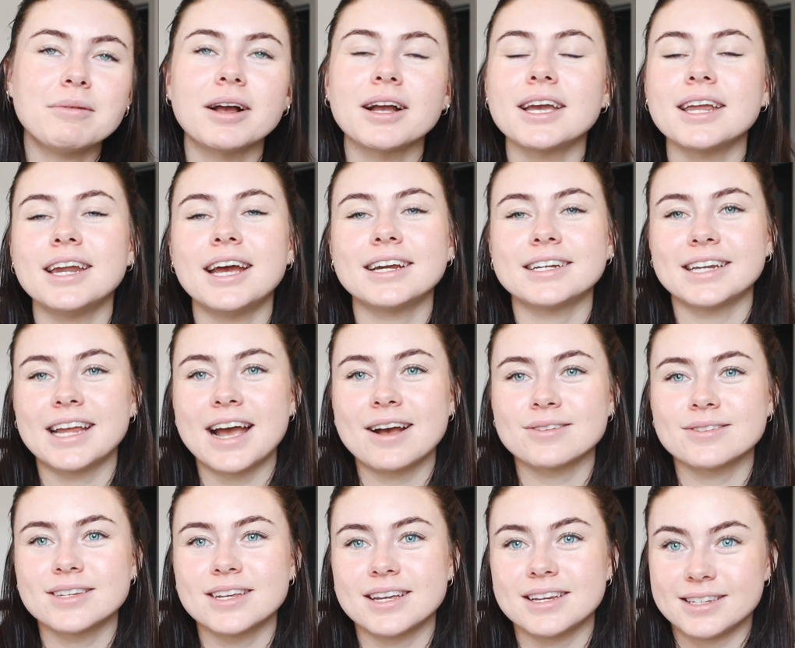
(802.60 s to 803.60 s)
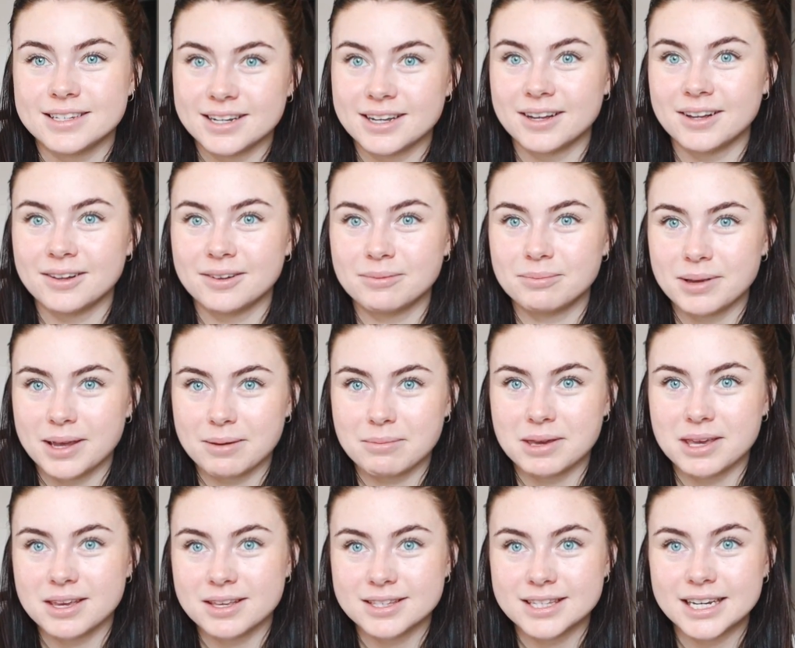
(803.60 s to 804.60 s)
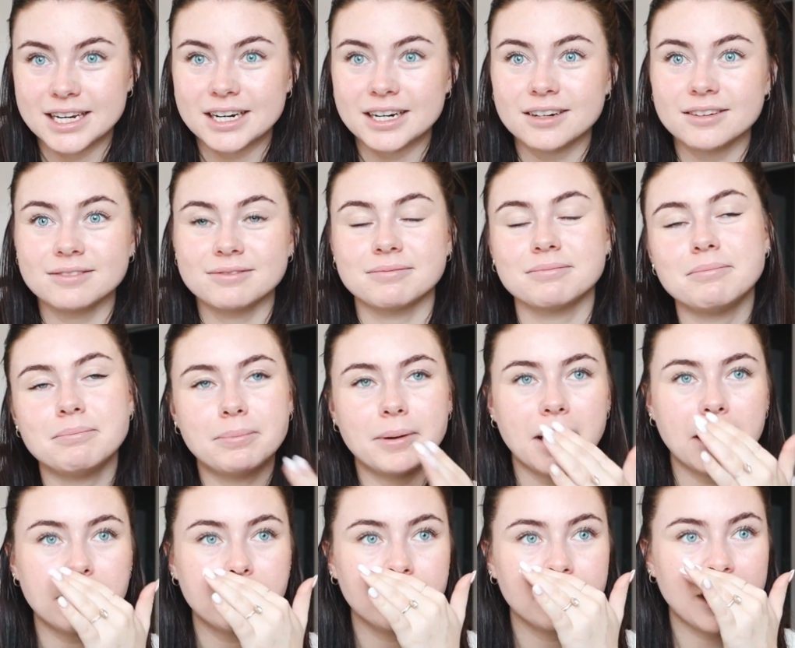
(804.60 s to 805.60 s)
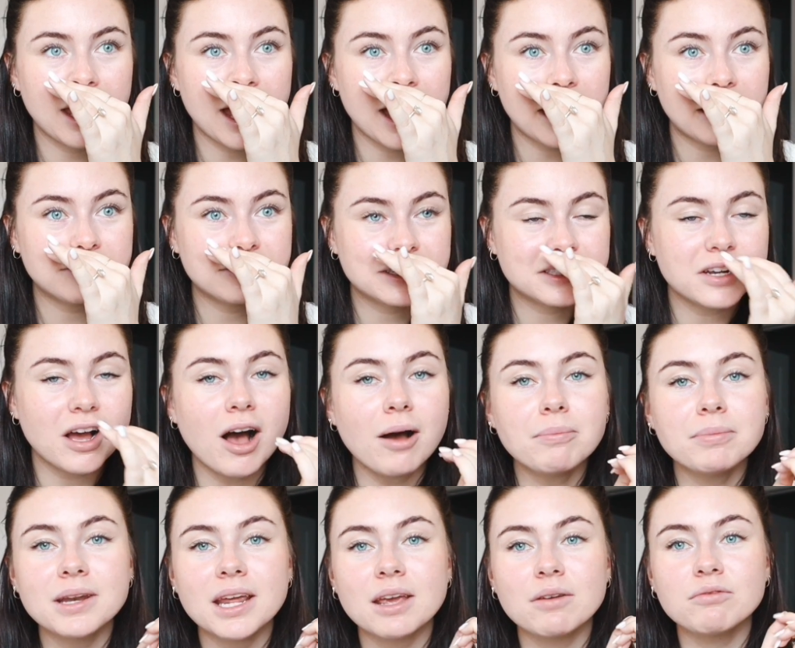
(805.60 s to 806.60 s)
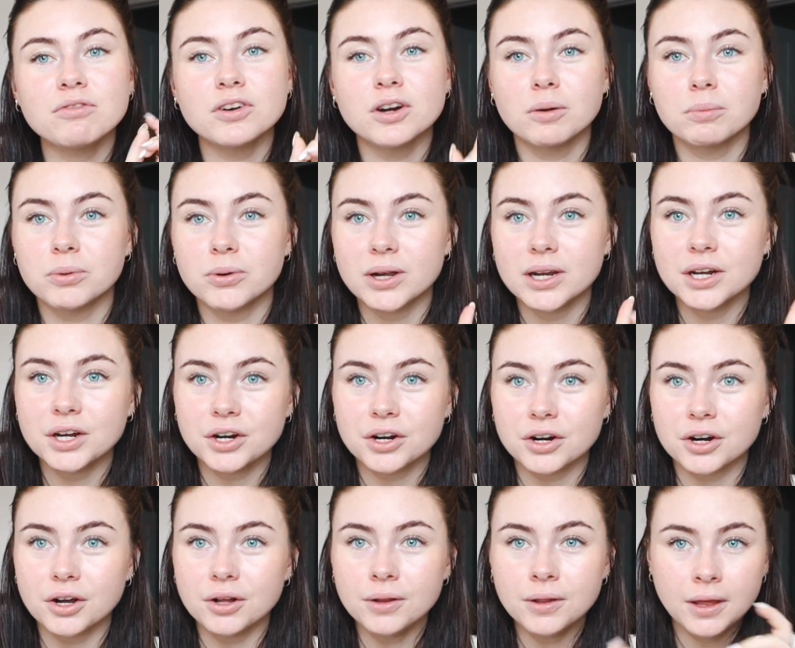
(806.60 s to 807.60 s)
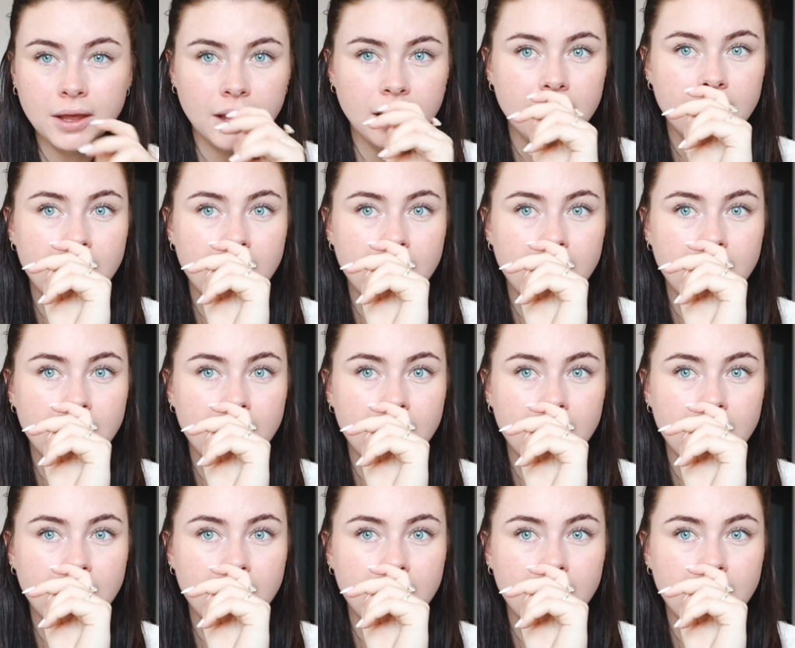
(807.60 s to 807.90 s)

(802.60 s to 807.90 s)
gonna announce it until baby is here. But we have a top name for a boy and a girl.